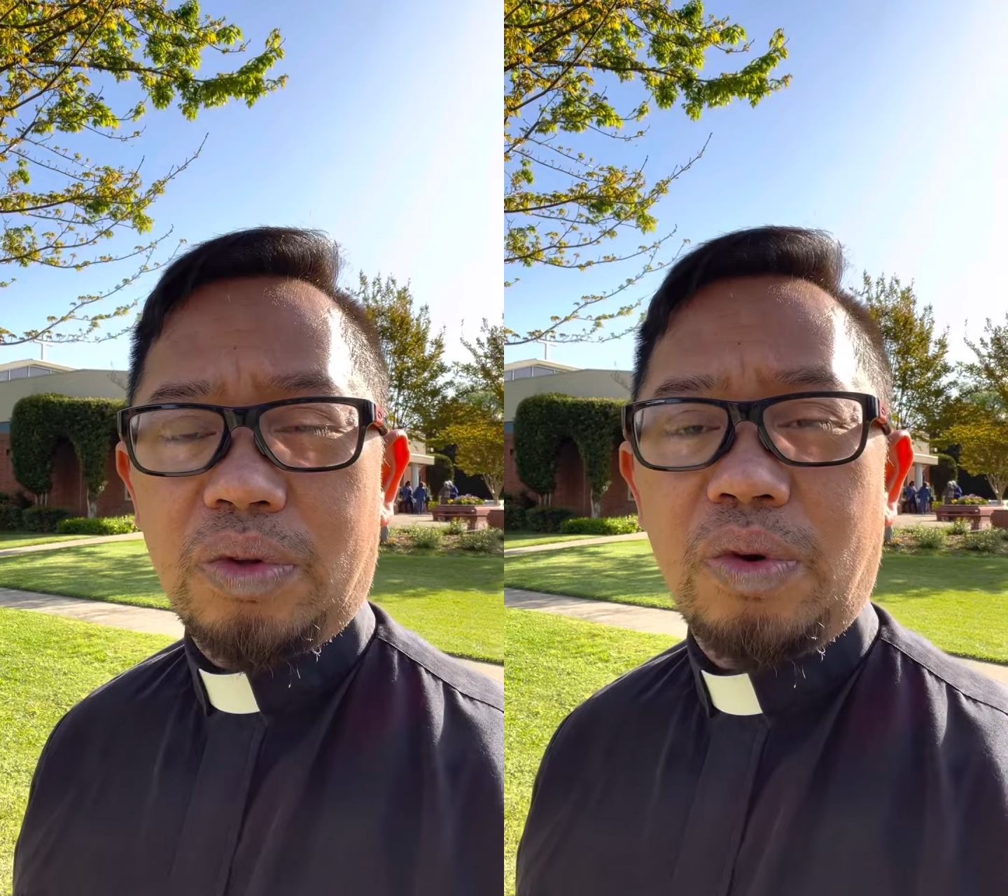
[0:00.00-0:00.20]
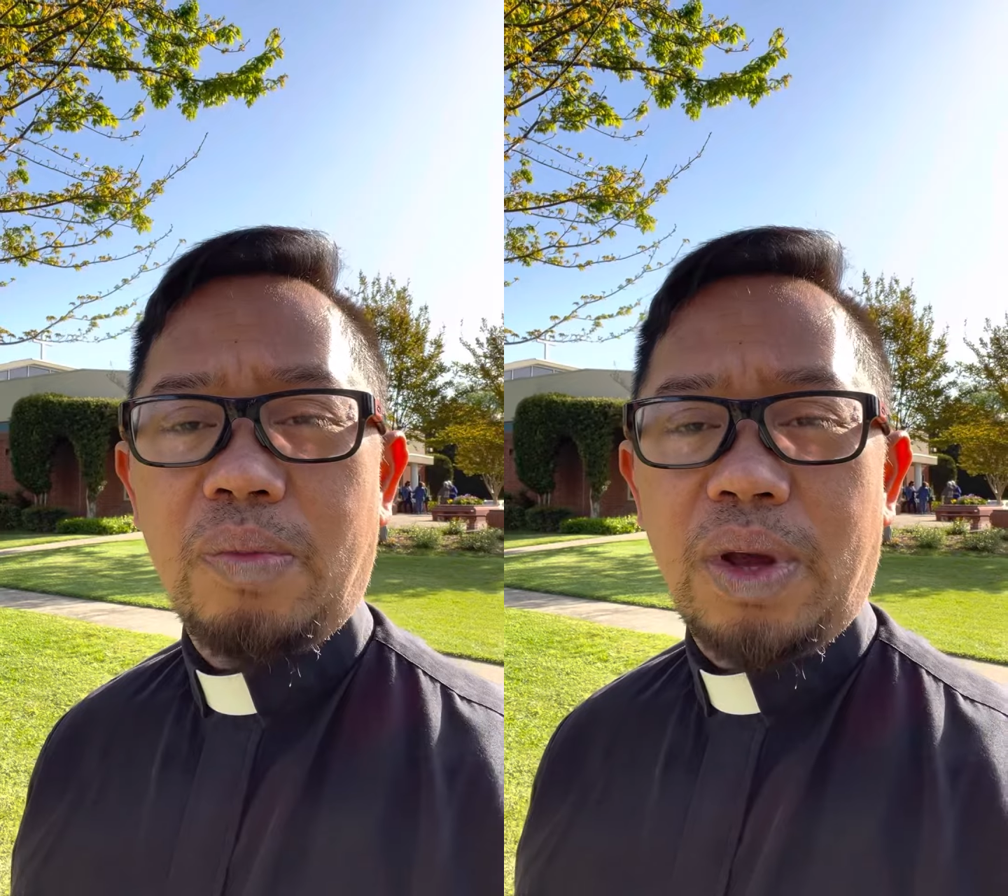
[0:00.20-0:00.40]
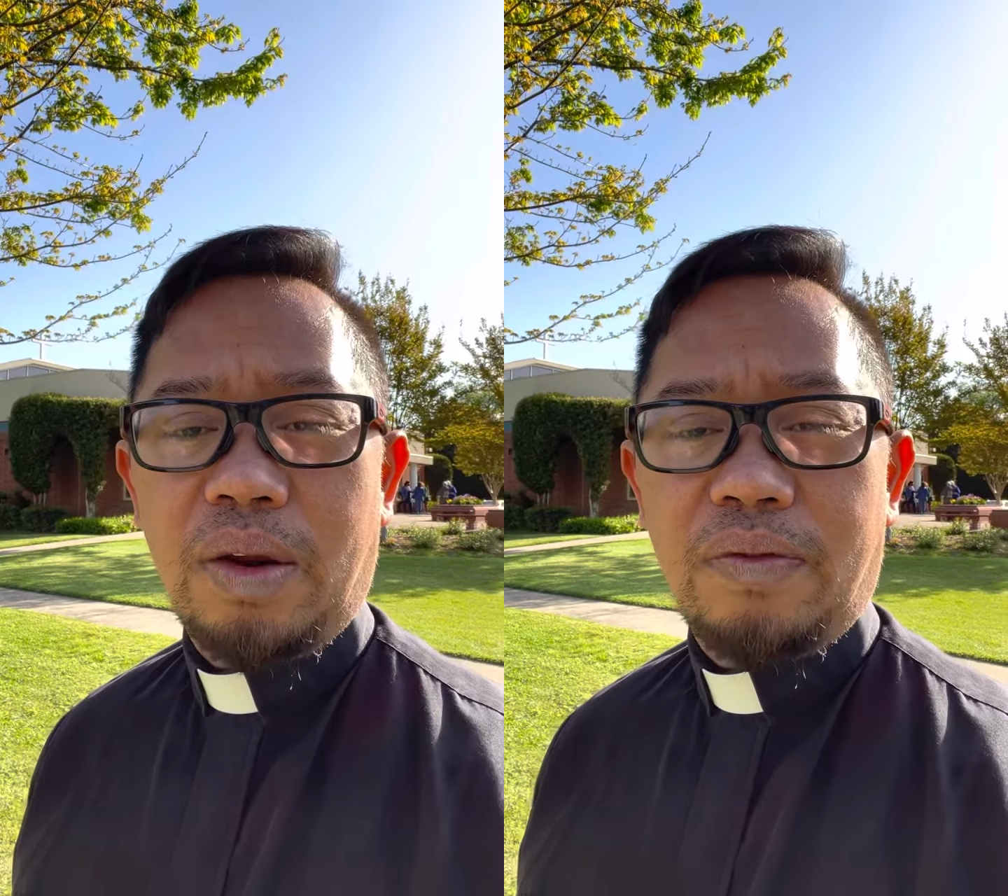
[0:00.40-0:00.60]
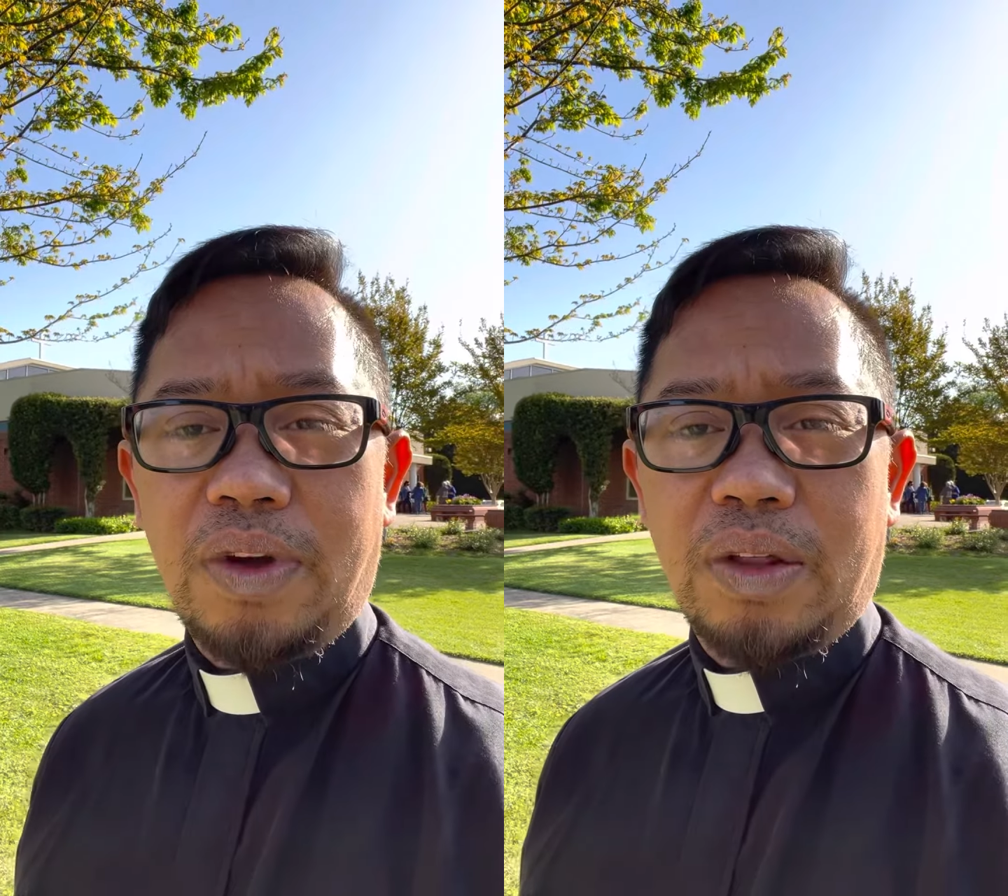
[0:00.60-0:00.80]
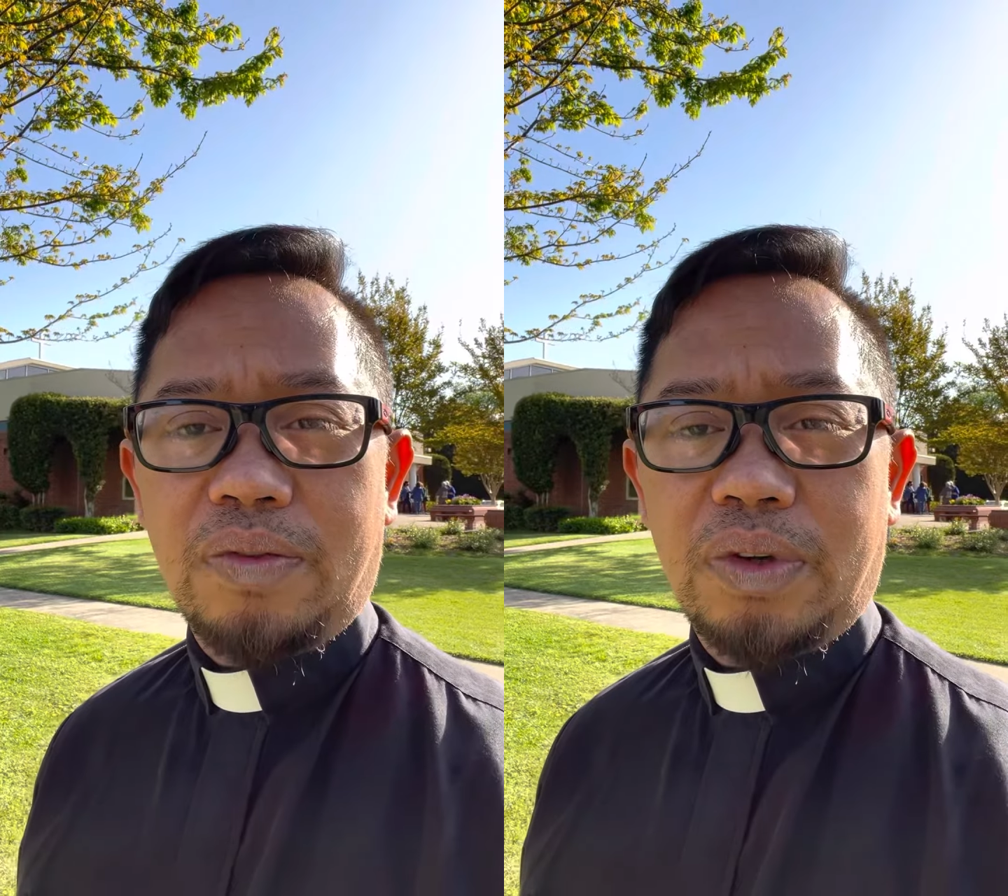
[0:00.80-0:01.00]
to remain
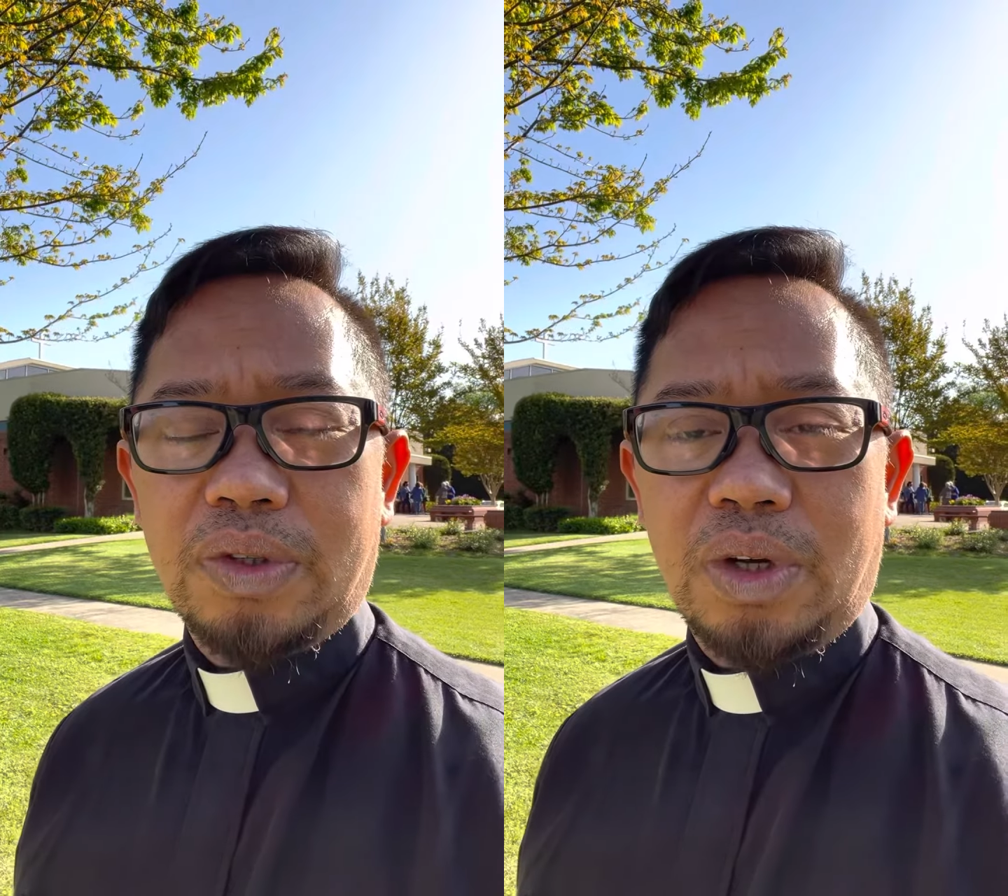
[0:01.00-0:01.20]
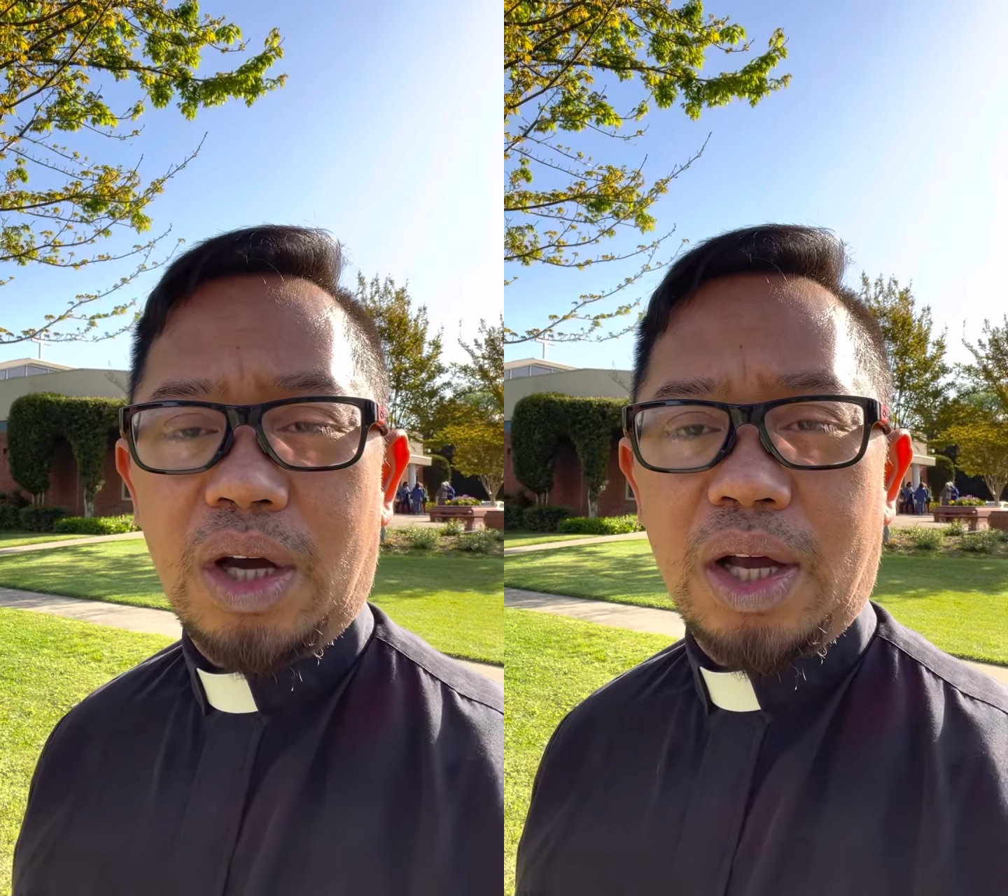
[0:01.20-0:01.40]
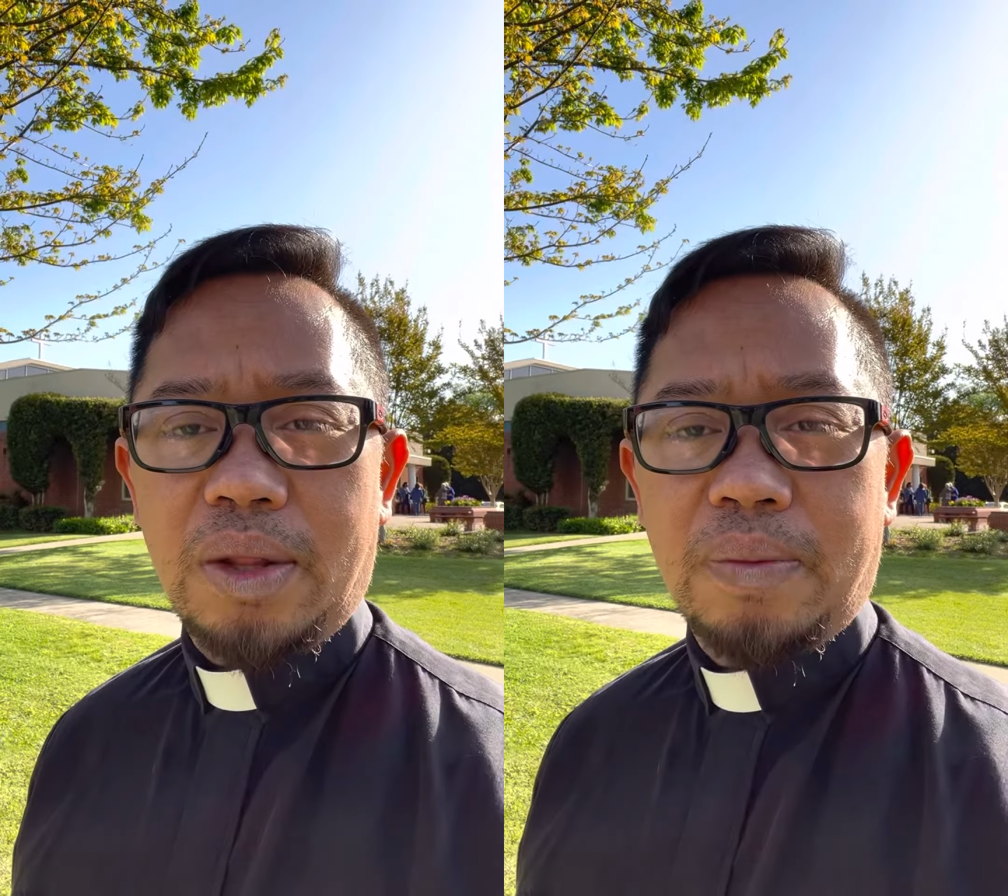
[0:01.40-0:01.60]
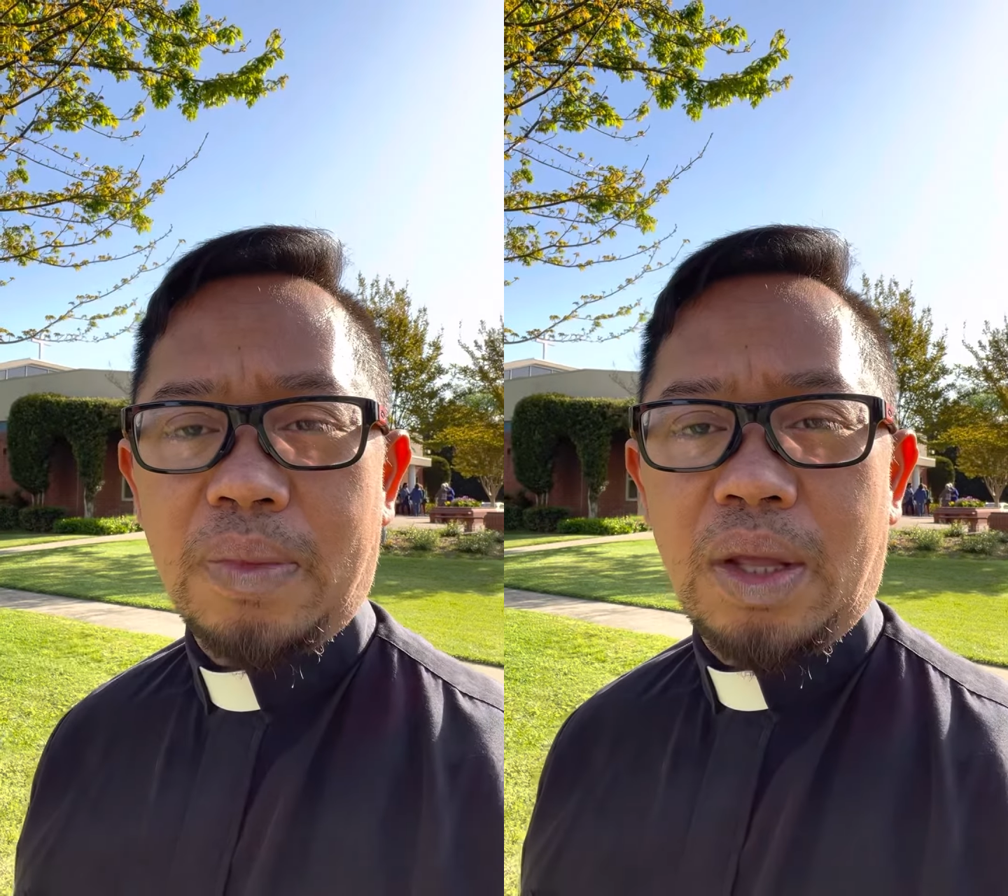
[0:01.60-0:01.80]
faithful to God.